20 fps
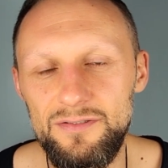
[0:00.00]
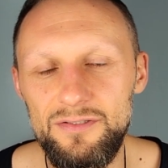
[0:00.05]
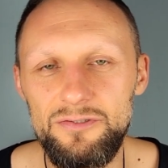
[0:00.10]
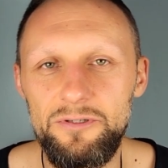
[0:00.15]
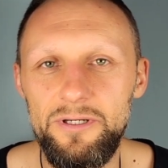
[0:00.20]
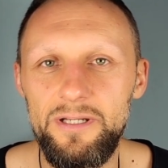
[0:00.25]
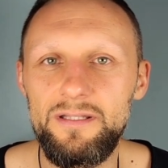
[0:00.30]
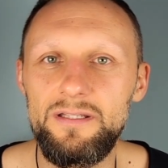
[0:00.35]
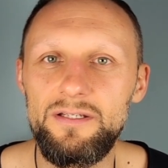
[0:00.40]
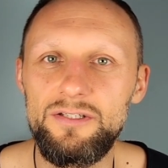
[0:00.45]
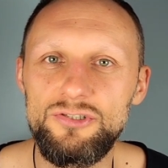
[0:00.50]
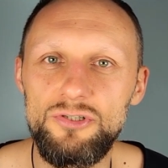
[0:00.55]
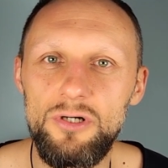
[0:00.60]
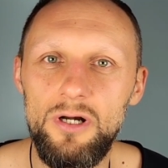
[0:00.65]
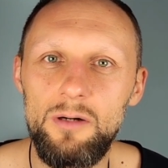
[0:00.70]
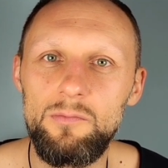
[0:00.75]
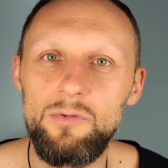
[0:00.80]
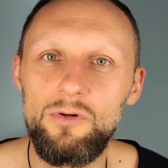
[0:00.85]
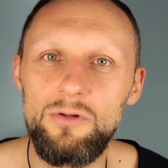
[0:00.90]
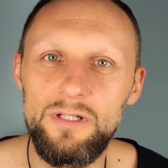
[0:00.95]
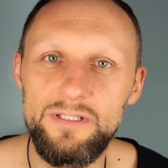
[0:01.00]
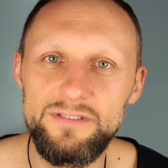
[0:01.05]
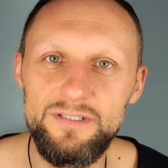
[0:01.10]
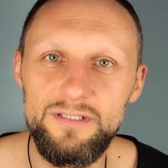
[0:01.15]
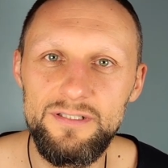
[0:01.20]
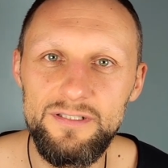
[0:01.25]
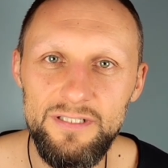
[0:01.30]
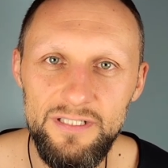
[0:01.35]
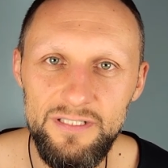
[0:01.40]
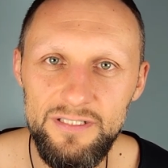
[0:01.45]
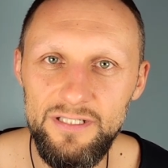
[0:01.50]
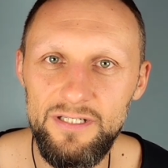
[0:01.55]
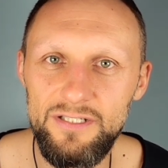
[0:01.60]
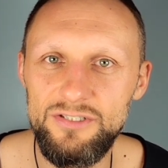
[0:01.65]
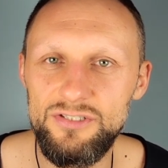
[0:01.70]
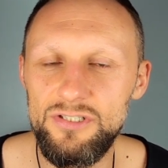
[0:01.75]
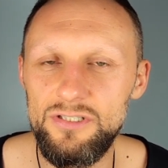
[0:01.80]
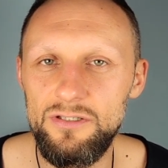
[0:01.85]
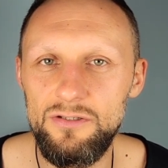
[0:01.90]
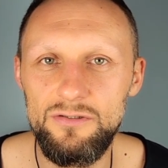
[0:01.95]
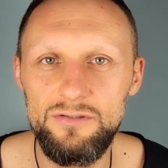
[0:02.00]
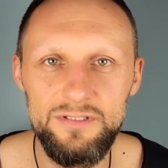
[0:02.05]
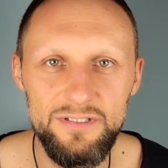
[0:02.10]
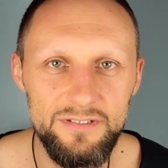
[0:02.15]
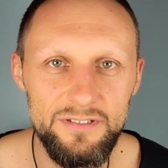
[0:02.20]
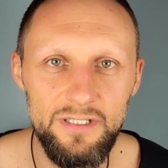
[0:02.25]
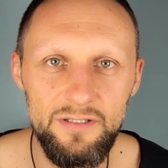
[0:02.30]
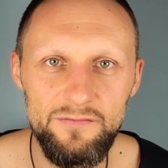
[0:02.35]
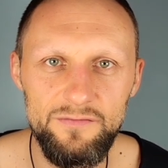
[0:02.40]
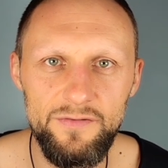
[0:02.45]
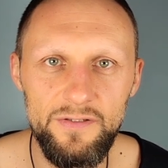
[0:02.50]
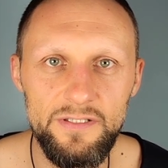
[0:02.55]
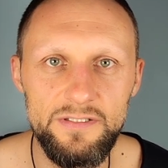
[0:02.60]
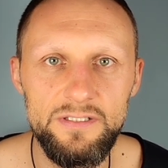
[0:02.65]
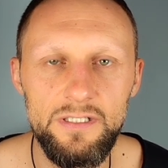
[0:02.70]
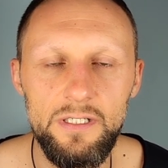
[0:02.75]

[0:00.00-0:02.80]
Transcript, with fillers: creating trouble as a teenager and all these kind of things.